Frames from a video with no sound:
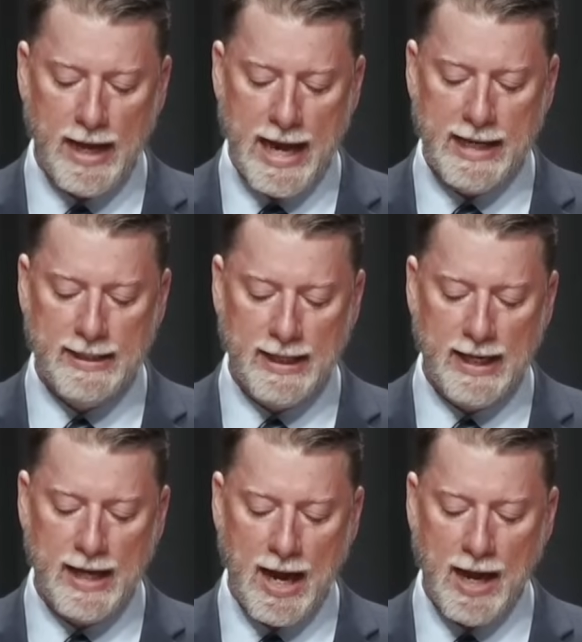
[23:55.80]
A
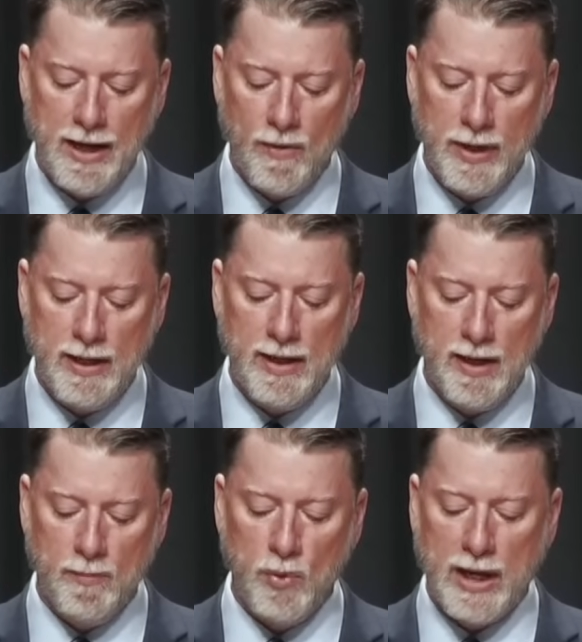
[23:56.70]
T I O N,
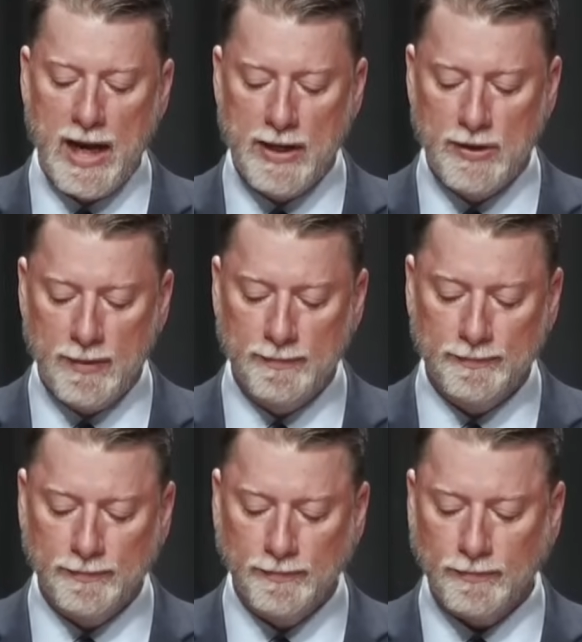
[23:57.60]
imprecation.
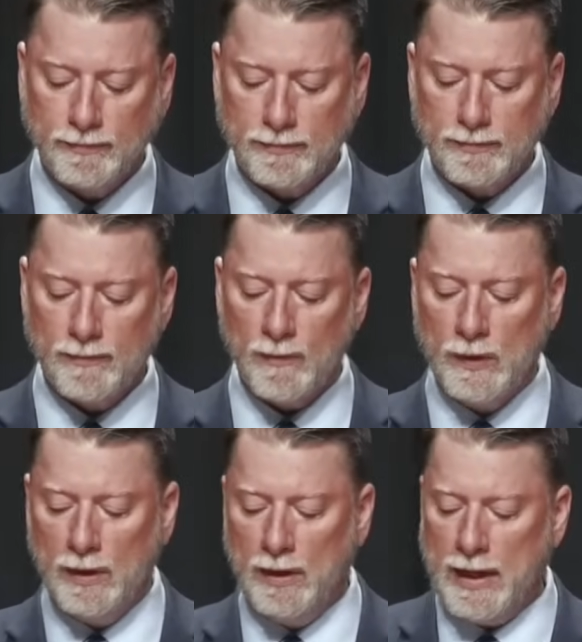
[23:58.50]

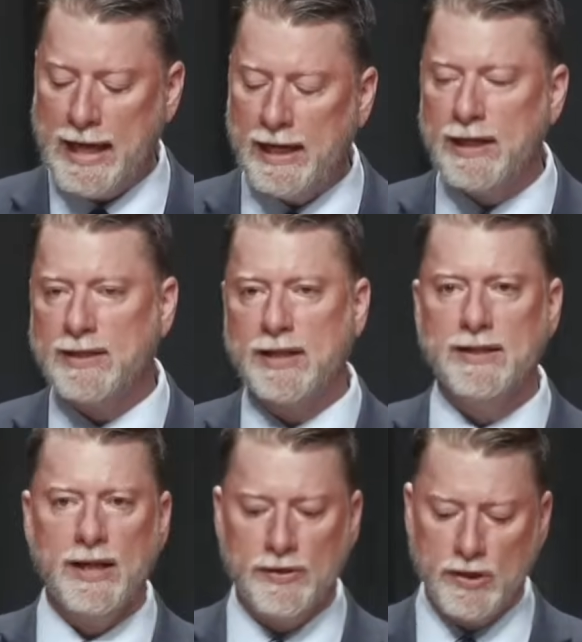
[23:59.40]
And it, as I
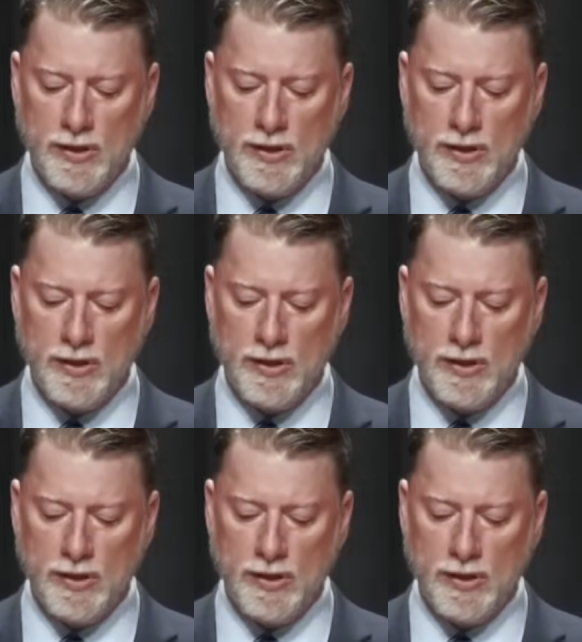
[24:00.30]
said, it's